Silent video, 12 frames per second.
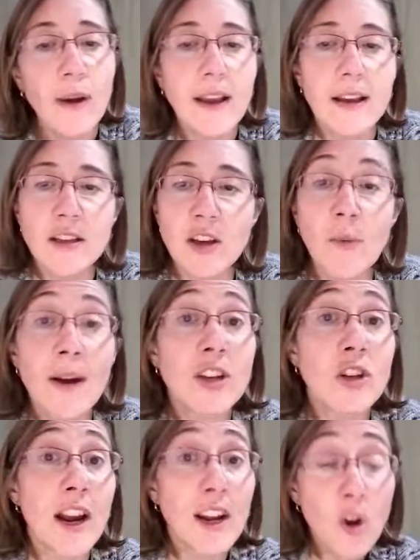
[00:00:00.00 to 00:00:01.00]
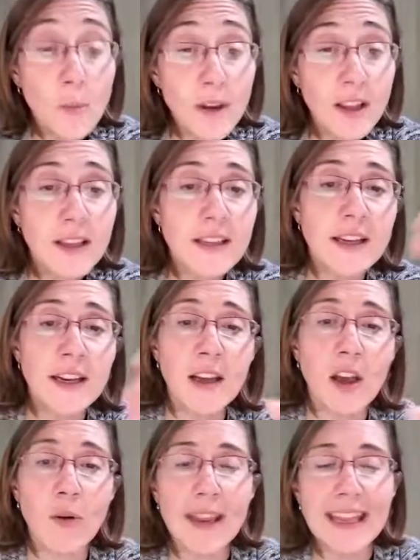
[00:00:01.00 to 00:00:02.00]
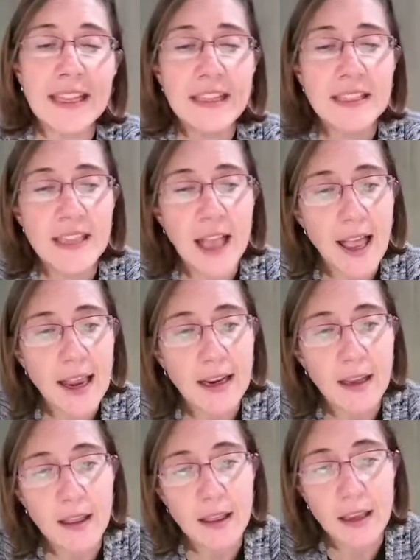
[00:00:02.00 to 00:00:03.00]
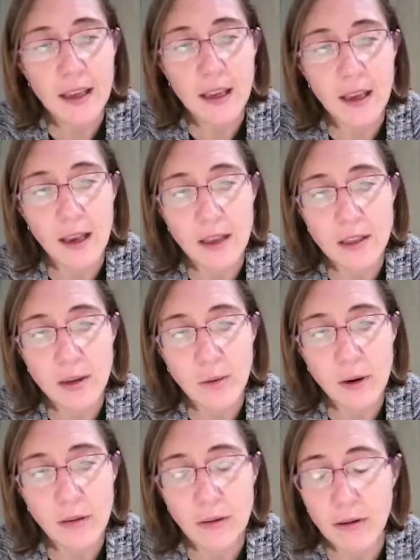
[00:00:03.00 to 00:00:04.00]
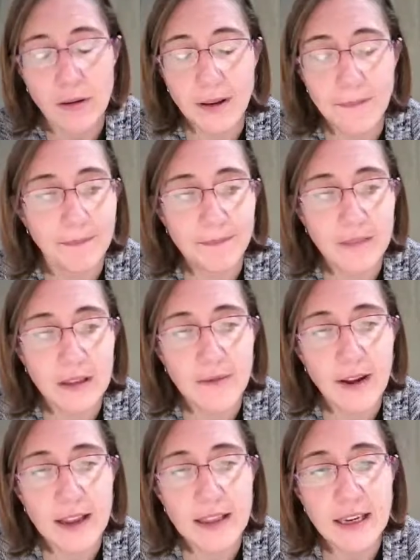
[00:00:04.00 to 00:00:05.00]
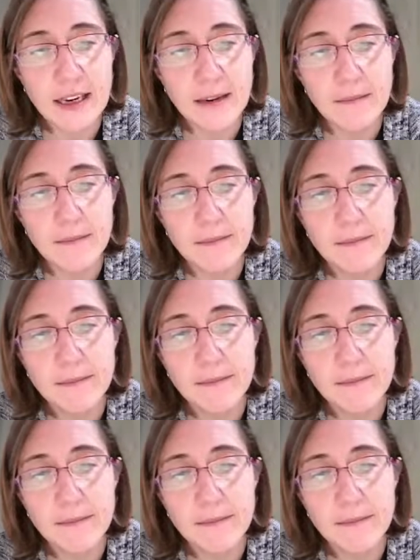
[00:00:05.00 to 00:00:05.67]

Okay, so my trinomial is going to go inside the square or the divide sign.